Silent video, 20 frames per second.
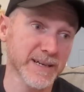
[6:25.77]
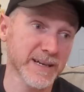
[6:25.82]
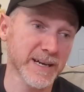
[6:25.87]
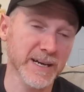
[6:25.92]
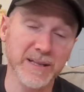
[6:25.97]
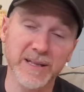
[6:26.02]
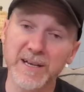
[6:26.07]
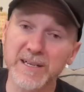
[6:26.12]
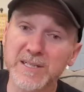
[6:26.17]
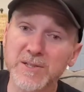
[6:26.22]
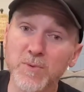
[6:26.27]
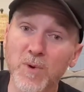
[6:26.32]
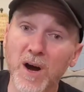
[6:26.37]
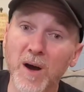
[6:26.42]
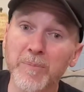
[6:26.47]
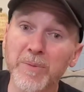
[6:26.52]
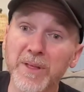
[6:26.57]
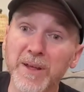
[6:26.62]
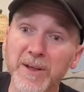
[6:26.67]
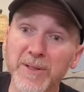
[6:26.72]
LS
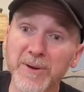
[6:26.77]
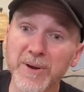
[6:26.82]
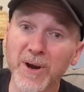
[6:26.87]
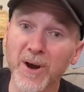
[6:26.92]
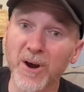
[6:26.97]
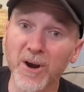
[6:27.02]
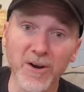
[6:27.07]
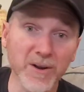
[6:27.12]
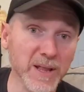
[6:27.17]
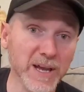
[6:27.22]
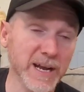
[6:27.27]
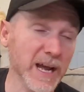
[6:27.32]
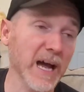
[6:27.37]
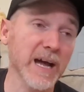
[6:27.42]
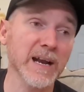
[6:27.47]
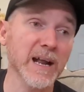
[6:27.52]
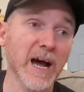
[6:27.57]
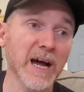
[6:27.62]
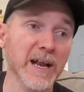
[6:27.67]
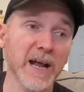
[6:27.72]
swap the other car. Like
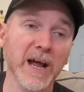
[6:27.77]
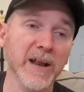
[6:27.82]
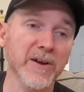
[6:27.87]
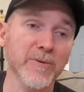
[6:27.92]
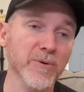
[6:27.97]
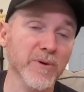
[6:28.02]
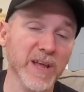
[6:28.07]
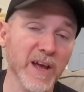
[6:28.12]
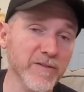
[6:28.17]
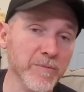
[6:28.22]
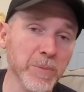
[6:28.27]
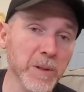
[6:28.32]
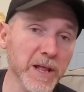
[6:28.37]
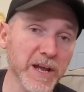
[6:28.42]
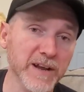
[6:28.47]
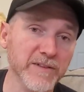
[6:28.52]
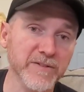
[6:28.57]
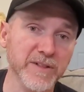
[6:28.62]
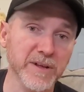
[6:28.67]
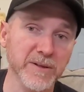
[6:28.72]
I didn't really have a
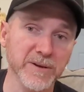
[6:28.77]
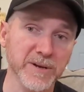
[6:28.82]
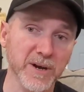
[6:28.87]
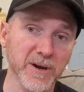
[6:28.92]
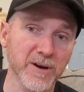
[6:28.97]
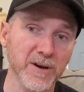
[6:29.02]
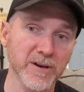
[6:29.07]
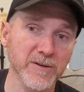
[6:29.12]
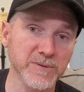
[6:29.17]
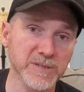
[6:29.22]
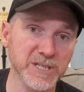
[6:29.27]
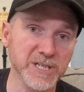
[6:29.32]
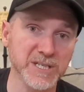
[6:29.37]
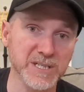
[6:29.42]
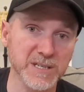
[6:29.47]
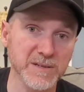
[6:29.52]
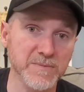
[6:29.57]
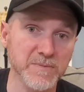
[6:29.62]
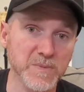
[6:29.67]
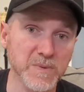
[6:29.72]
plan for the other car. It was
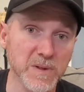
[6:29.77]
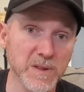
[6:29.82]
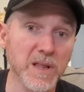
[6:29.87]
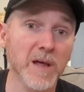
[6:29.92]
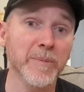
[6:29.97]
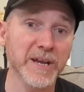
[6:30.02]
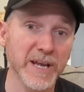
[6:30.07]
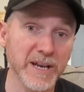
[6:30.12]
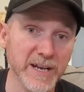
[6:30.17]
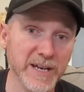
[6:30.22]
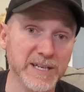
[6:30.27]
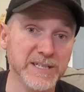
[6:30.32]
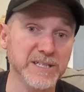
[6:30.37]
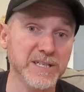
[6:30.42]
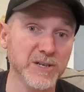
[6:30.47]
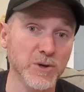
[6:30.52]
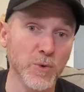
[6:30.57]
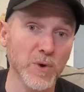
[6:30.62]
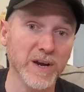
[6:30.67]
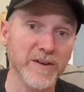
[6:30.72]
just, let me get an
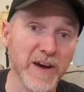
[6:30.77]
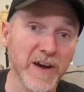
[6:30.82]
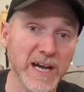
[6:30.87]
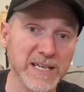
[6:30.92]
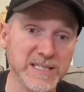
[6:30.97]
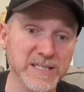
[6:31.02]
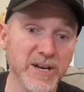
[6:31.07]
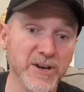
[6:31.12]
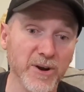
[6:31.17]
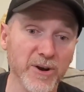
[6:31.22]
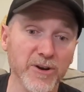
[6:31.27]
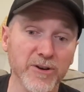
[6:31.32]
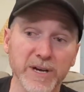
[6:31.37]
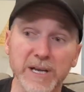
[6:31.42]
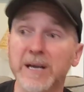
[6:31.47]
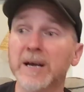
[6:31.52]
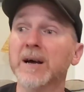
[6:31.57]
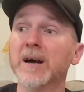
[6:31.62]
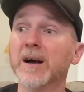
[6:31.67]
engine quick, fast, and in a hurry.